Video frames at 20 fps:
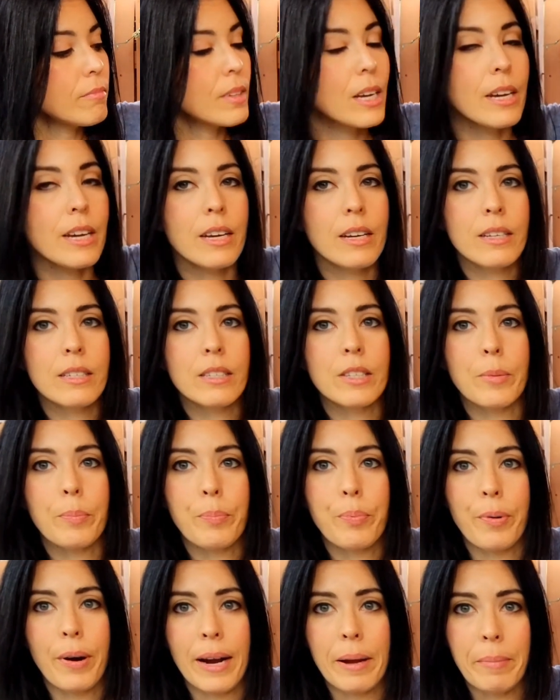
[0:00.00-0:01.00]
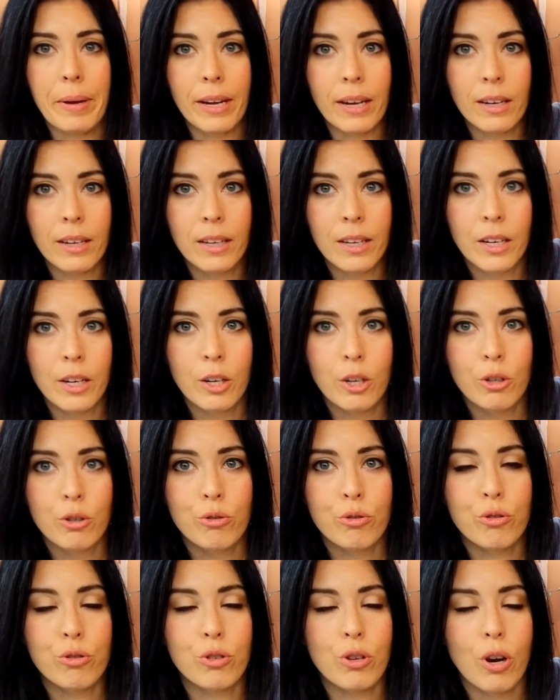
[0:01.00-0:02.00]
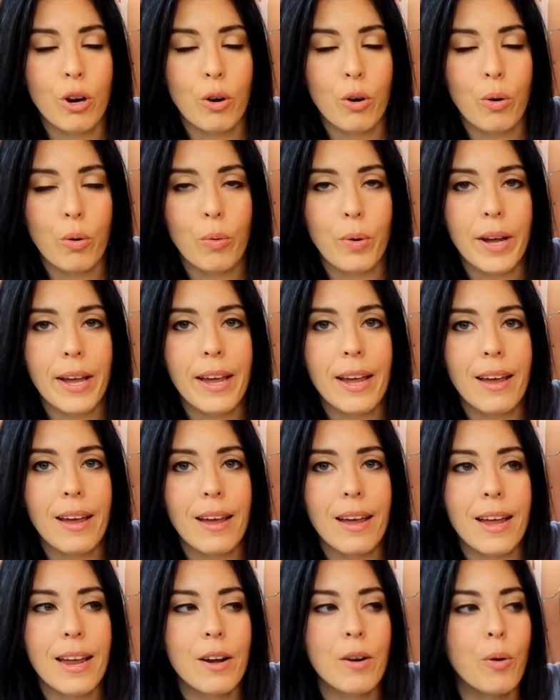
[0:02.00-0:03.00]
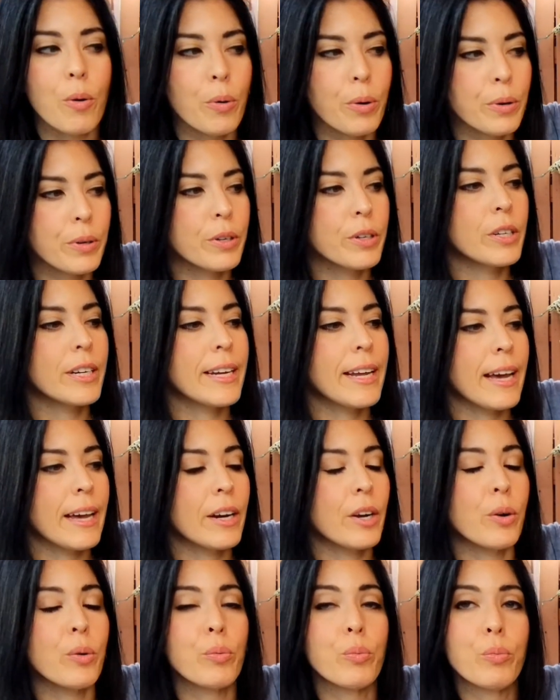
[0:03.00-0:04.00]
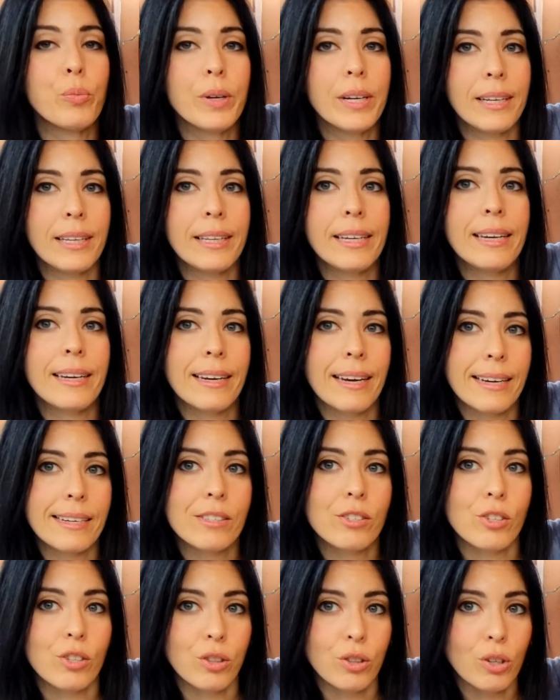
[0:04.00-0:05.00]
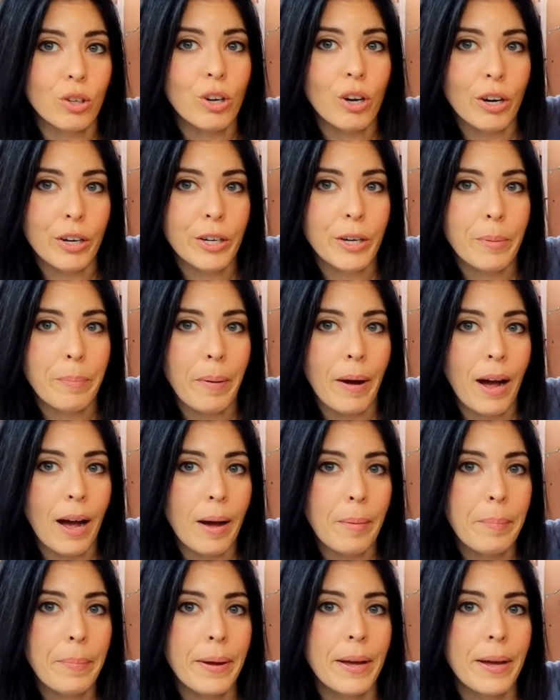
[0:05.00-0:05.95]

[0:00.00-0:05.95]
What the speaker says: is priming. So in order to get a really nice look on your pop,